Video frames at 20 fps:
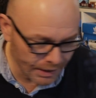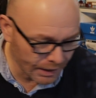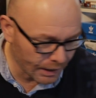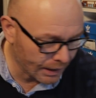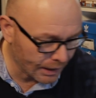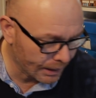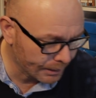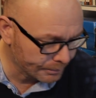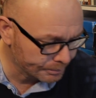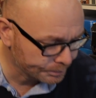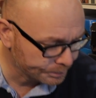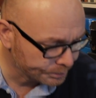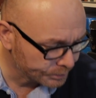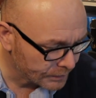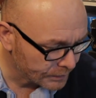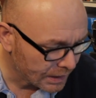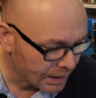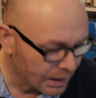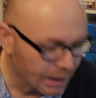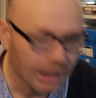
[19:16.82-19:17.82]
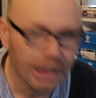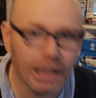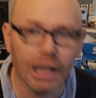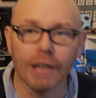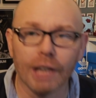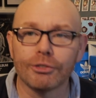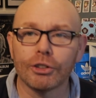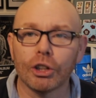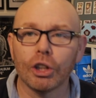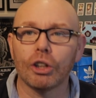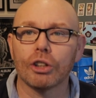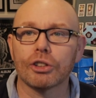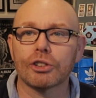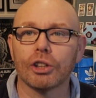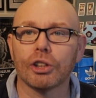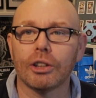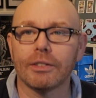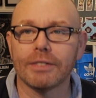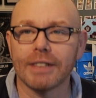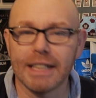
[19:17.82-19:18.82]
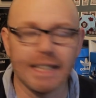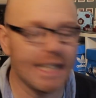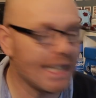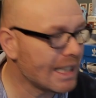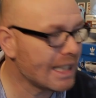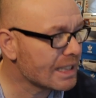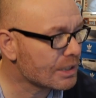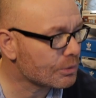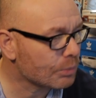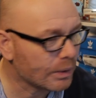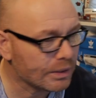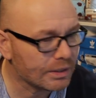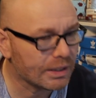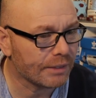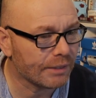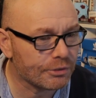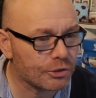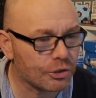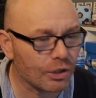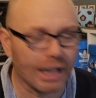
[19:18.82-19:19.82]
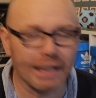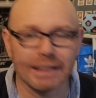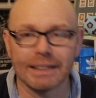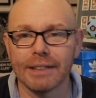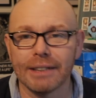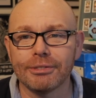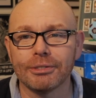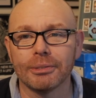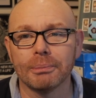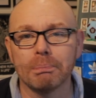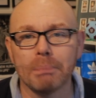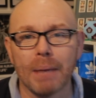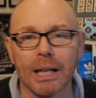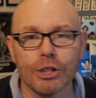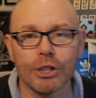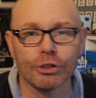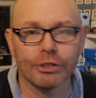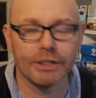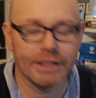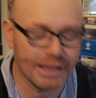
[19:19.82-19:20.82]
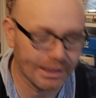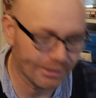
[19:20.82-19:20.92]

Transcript: Of course, over the years, they've tried different measuring